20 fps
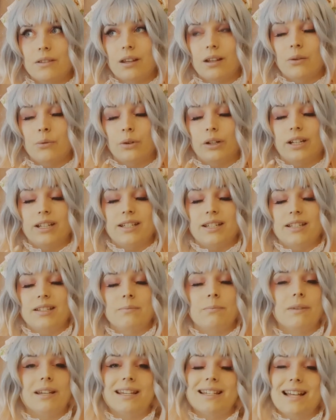
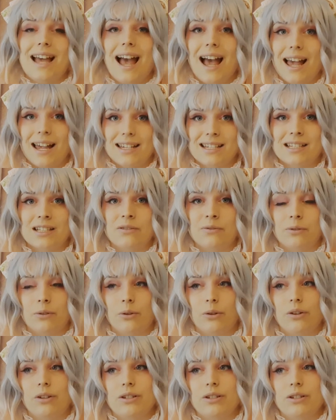criticism is asked for.